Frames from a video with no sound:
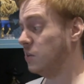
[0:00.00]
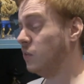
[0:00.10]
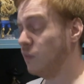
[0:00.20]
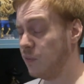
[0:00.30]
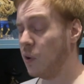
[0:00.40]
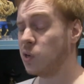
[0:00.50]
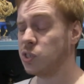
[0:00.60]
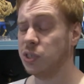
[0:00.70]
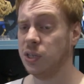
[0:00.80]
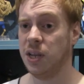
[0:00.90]

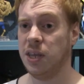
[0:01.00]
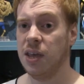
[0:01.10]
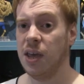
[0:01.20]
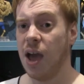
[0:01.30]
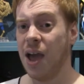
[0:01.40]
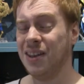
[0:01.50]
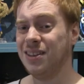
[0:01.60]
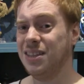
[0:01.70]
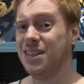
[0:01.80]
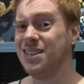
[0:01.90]
unfortunately,
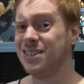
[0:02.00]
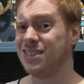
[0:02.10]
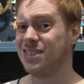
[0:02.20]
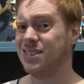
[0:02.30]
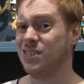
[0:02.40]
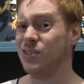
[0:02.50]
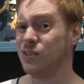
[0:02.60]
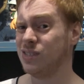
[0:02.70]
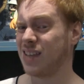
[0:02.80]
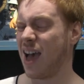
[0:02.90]
and these
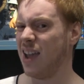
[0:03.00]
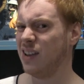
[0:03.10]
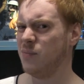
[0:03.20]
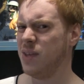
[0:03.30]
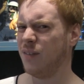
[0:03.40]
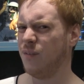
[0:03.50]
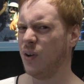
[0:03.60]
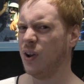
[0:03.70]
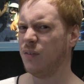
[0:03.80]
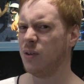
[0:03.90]
still kind of make
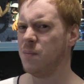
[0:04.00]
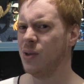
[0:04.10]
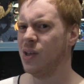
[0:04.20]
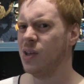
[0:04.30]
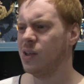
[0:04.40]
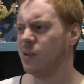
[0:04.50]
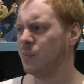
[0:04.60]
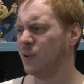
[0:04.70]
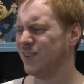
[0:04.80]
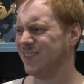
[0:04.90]
fun of them,
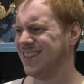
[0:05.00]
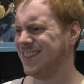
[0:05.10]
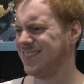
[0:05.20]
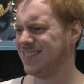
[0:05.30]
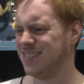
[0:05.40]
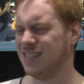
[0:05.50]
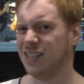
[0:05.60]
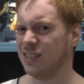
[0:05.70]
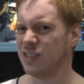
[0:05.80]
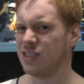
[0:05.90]
but it
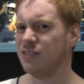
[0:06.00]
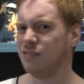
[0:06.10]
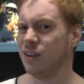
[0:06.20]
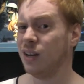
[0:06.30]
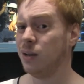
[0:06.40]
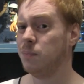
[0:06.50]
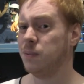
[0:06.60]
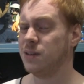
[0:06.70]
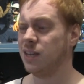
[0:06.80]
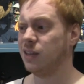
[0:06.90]
still doesn't really
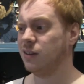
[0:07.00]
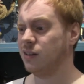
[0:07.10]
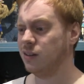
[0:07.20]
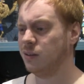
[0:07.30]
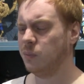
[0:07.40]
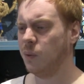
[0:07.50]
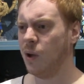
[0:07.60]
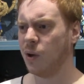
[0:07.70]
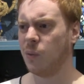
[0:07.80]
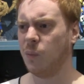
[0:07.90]
particularly
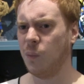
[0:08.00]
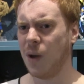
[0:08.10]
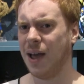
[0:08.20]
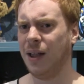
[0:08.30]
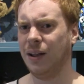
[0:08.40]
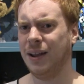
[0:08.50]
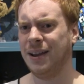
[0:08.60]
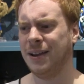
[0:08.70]
work well.